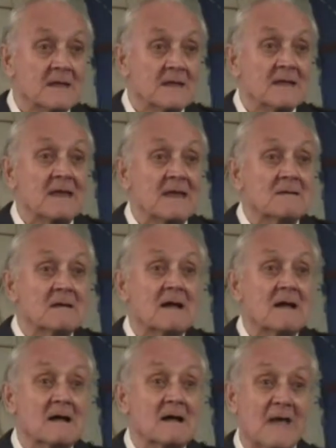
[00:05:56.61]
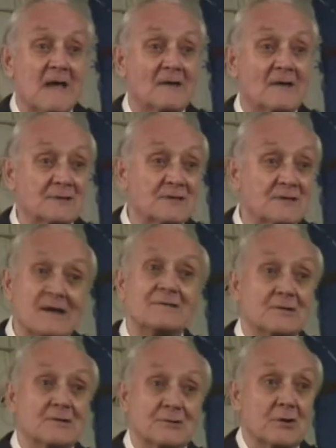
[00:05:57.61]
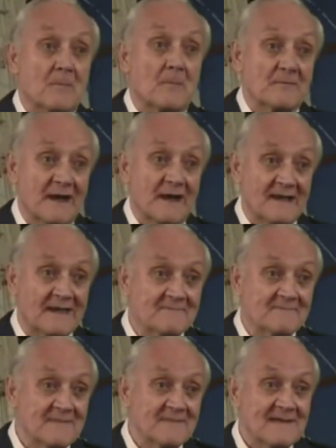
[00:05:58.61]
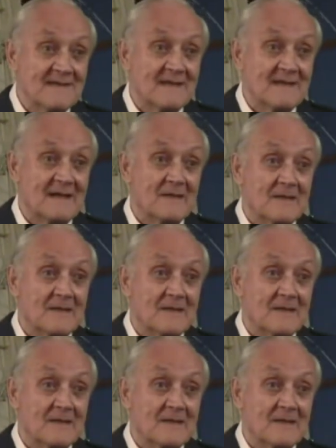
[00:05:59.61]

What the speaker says: Because in 1,000 years it'll still be running.